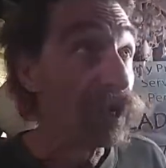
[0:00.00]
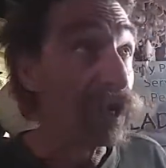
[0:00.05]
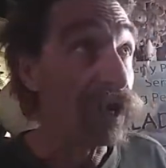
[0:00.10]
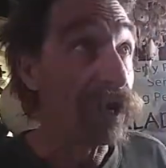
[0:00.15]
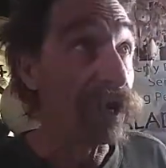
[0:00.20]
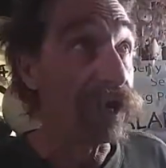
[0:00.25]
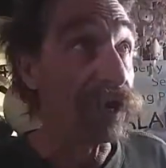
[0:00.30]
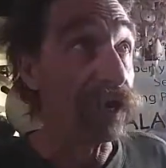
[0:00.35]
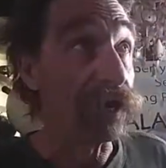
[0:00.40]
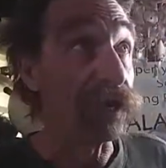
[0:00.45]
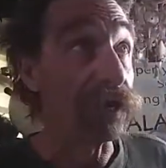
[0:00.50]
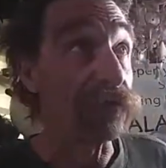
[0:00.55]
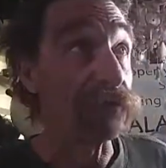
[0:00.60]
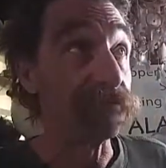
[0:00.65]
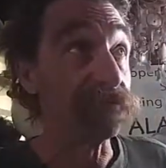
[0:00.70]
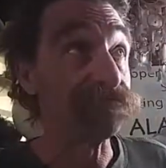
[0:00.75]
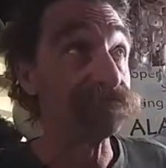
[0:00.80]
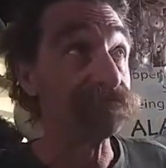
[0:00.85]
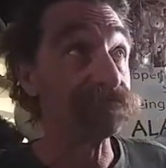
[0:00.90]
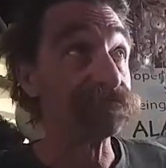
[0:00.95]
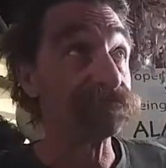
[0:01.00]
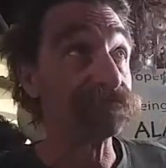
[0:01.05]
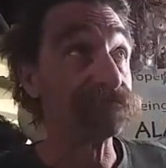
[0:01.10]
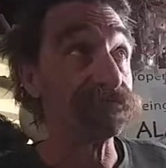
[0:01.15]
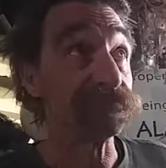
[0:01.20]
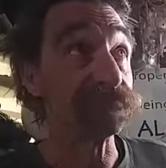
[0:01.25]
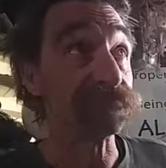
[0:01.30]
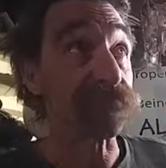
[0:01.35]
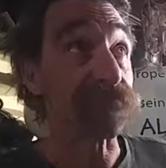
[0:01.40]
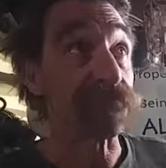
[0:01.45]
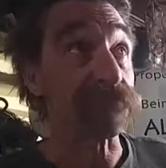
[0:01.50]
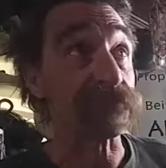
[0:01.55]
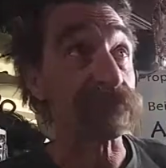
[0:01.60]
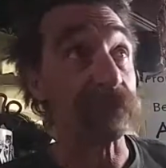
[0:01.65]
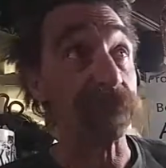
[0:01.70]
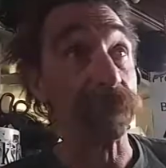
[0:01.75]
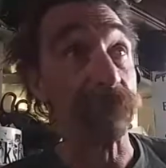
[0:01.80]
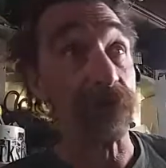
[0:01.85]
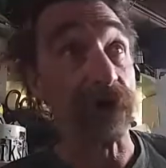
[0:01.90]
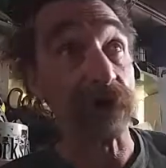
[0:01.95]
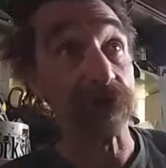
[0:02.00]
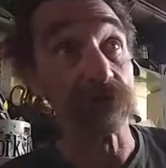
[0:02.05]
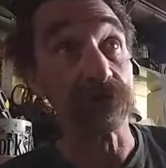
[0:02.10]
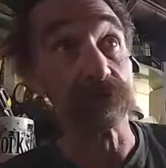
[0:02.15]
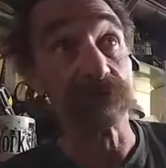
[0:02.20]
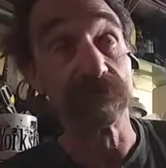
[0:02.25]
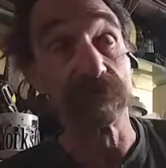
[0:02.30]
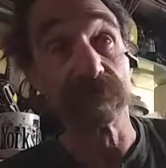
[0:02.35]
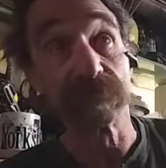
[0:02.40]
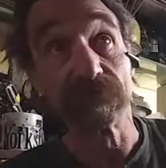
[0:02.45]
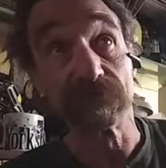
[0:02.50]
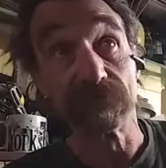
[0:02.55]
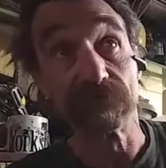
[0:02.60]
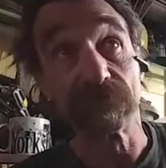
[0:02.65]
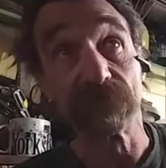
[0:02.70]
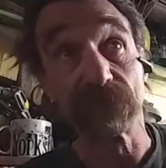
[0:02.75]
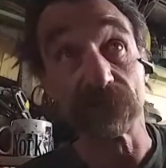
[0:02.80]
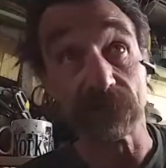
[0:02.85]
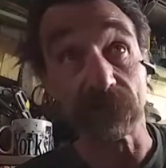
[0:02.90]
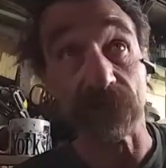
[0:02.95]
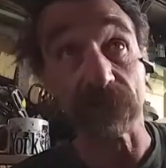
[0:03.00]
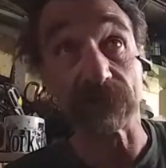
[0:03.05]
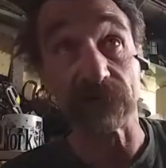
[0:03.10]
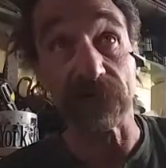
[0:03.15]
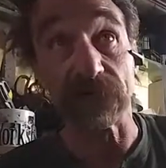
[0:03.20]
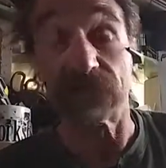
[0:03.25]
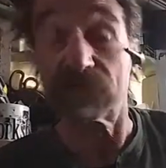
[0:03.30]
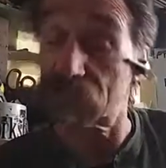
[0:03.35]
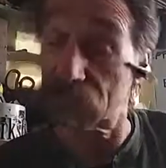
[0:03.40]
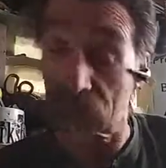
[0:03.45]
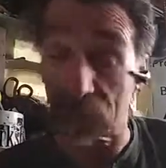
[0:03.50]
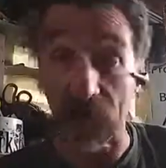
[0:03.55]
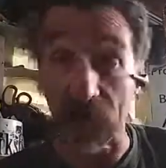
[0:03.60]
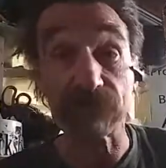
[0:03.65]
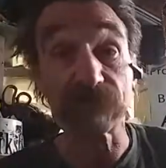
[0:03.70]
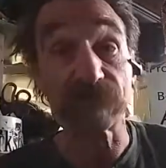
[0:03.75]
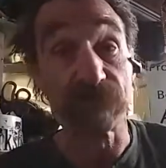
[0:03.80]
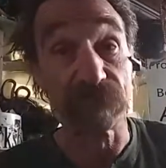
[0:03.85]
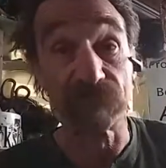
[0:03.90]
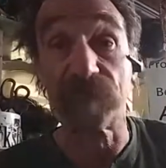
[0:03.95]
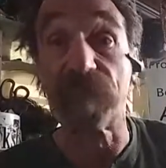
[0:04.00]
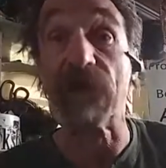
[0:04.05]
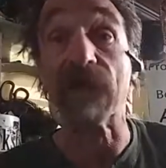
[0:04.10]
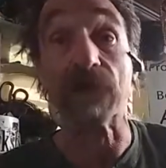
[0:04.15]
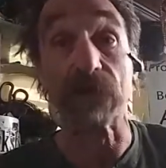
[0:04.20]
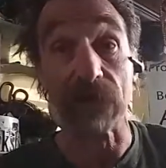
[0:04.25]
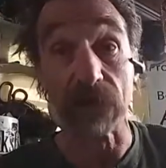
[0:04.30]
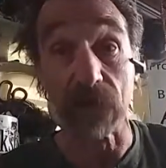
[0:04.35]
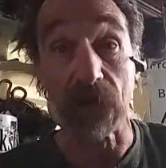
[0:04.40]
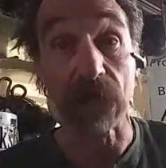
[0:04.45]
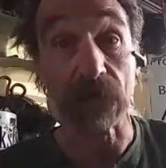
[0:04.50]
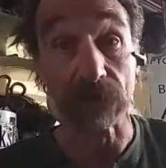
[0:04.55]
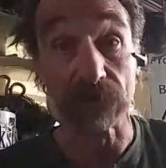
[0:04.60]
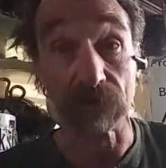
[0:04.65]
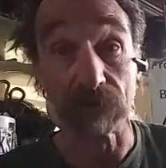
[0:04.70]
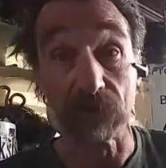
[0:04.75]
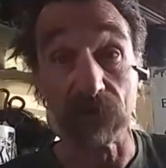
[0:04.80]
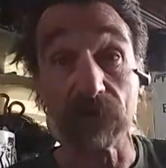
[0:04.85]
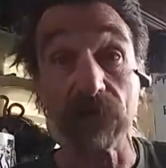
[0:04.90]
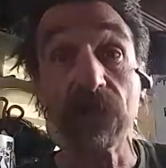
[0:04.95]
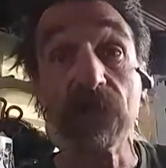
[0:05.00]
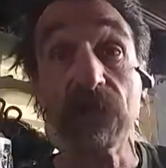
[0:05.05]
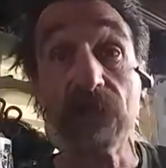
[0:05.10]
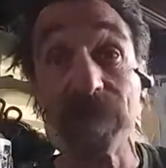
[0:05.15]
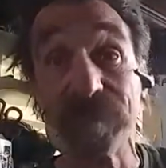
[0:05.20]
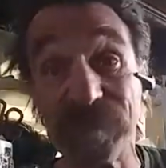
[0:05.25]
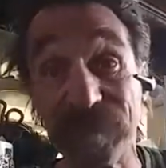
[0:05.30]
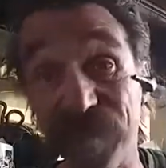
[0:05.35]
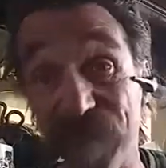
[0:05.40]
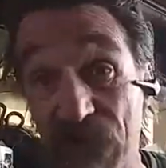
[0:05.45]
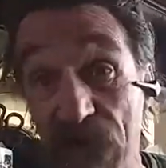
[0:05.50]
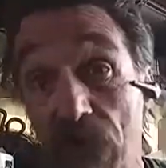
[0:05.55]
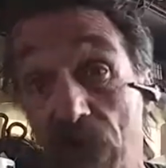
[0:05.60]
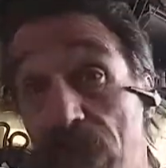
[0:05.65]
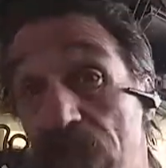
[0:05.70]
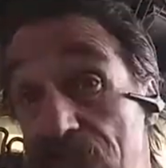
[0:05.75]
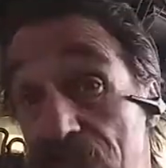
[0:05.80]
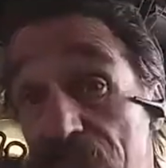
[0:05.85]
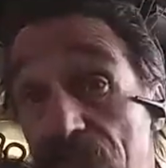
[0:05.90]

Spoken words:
But I would discuss things. The guy's very knowledgeable, very,